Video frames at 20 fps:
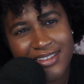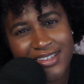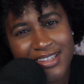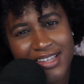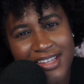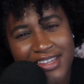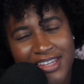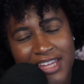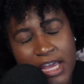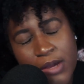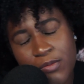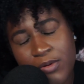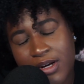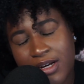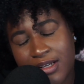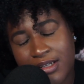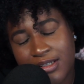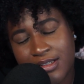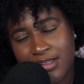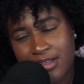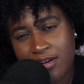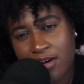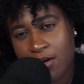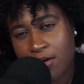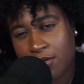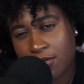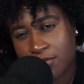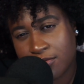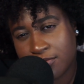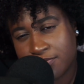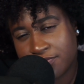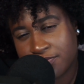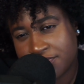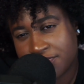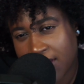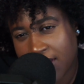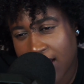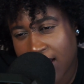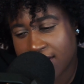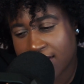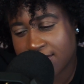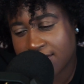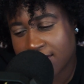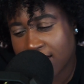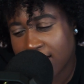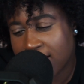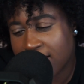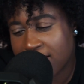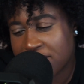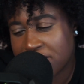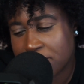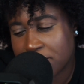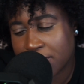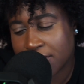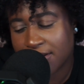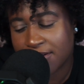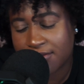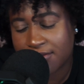they would have, you know, had love. But